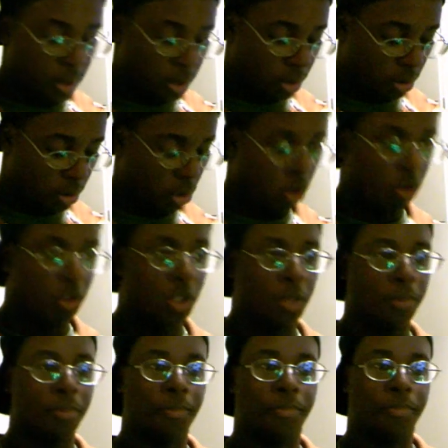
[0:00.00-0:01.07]
controllers,
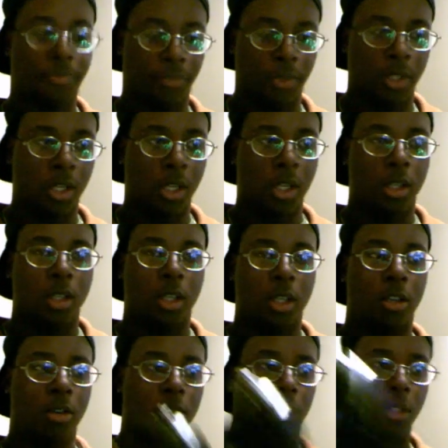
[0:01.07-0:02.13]

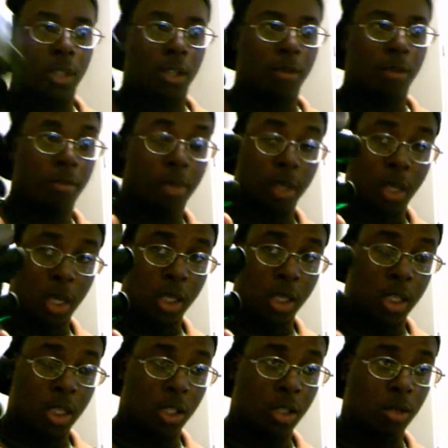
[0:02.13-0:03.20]
here is a
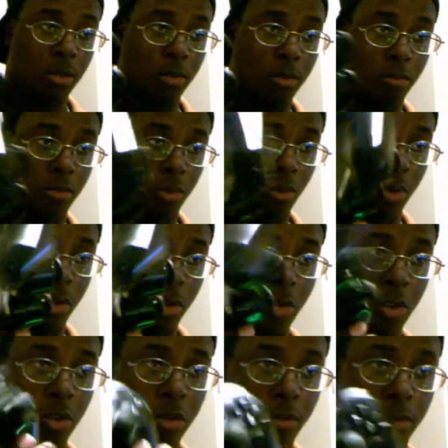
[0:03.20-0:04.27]
PlayStation 3
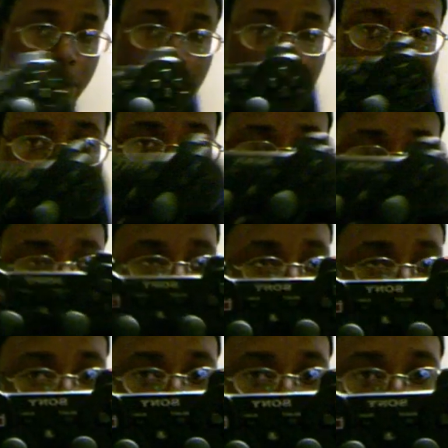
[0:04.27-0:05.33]
controller. This is the
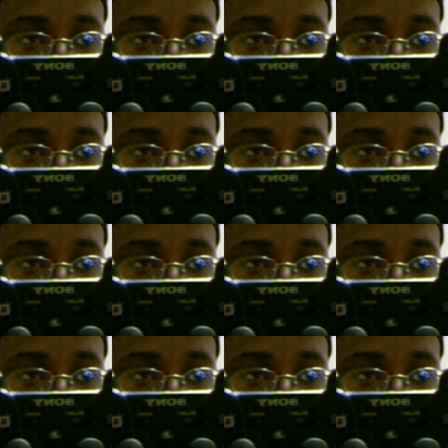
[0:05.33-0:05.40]
original